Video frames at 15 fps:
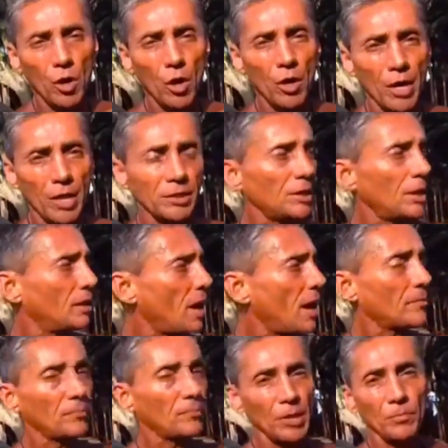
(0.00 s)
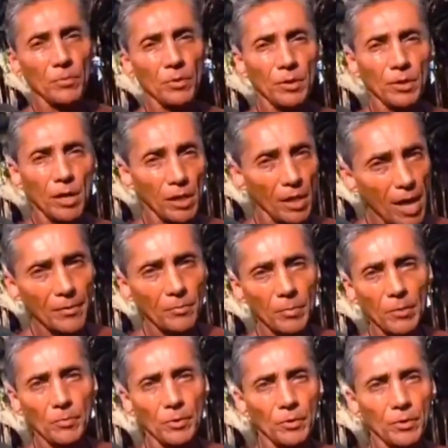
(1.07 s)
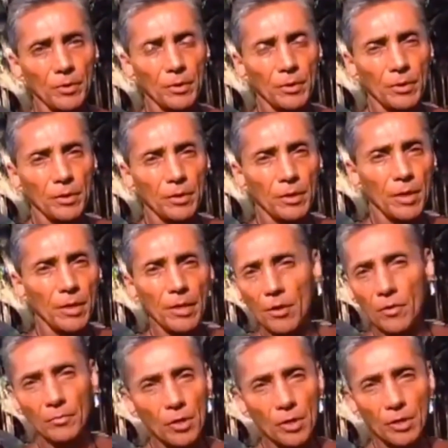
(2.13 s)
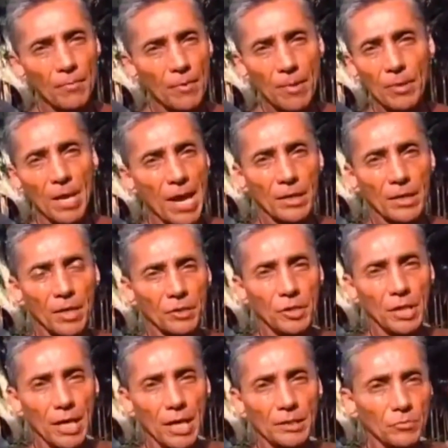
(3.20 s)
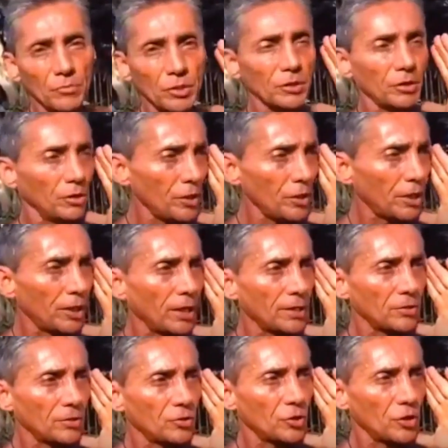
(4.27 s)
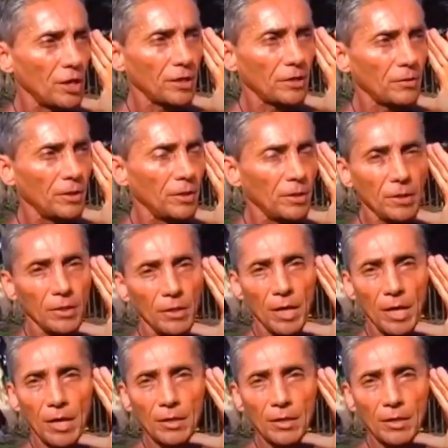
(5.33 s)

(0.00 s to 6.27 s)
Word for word: and I see a lot of people, a lot of people. I know, look, I'm not bagging on you guys, I'm just looking as a genetic uh,